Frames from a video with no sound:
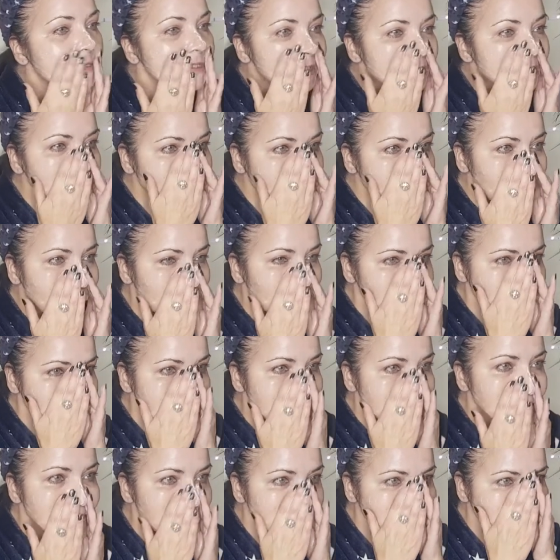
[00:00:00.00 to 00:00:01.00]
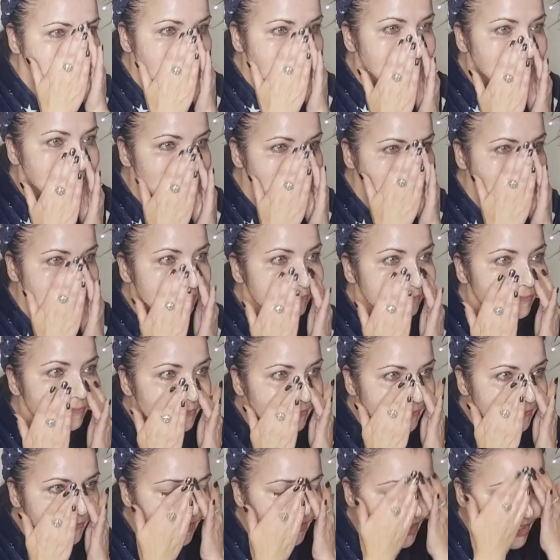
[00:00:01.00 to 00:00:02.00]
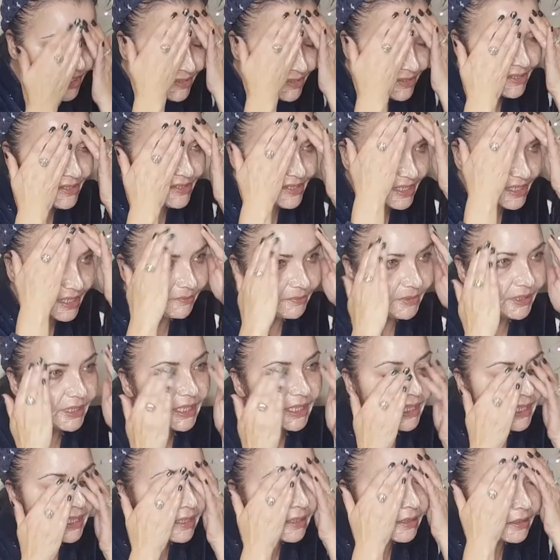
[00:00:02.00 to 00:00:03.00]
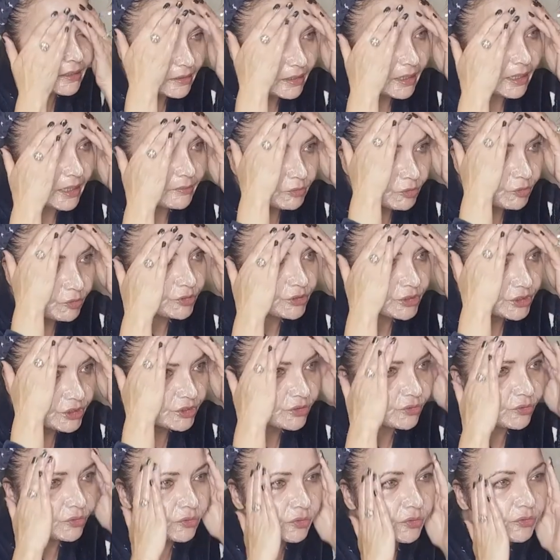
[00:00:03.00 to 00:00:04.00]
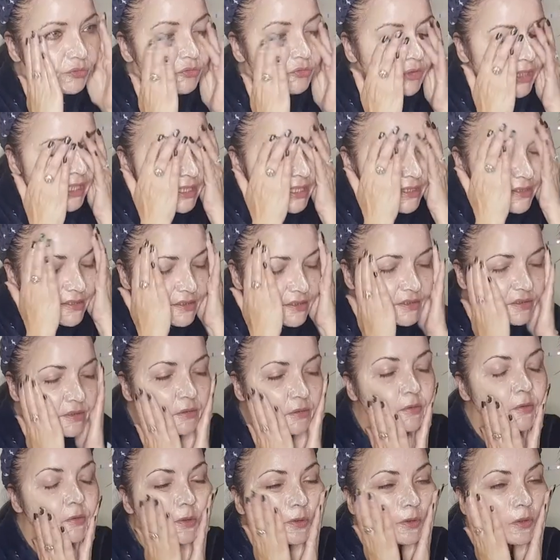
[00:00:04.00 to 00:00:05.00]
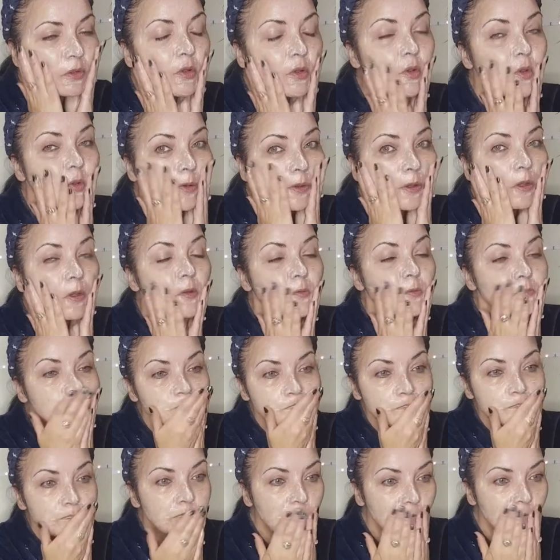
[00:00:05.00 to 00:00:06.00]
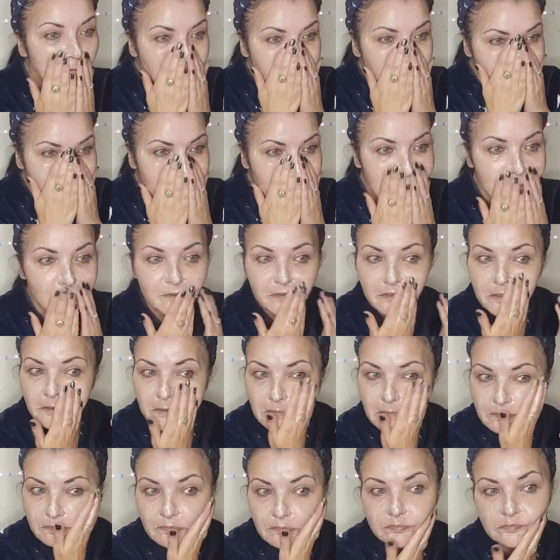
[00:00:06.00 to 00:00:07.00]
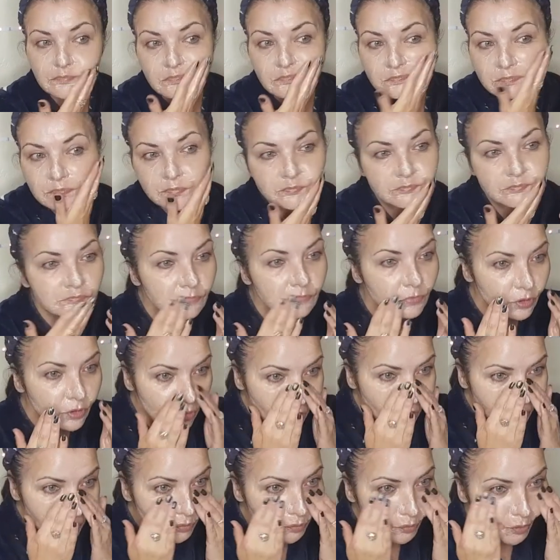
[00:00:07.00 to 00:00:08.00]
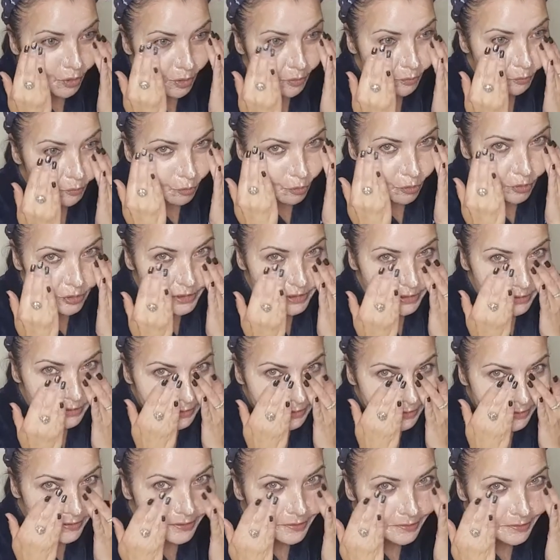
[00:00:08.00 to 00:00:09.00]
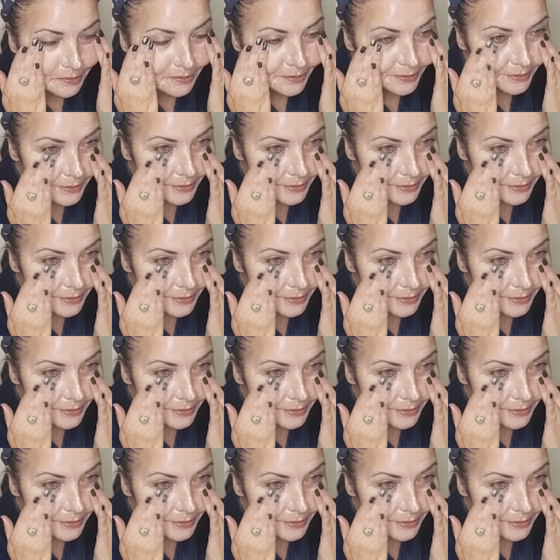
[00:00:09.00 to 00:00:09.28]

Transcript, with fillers: So just the same again, I'm going to go rinse with lukewarm water,